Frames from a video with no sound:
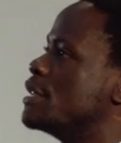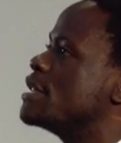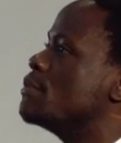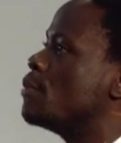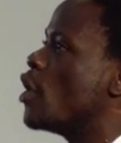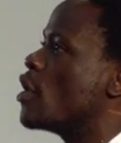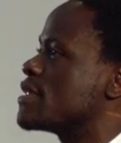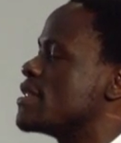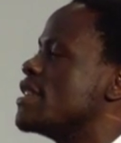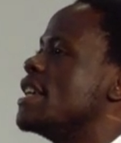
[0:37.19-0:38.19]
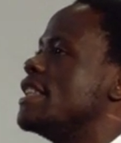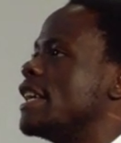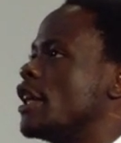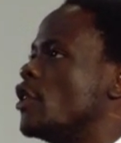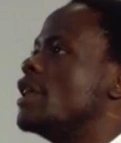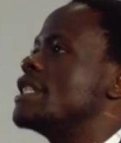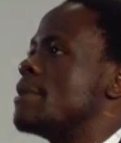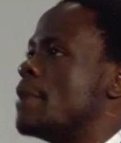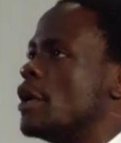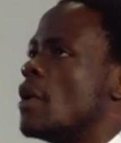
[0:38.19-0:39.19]
building blocks that are known as
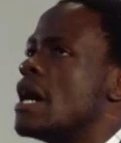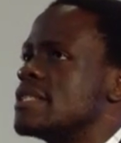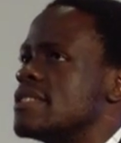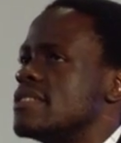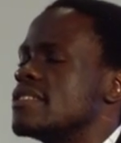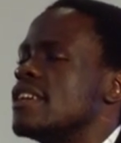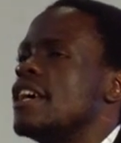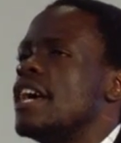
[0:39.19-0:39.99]
amino acids.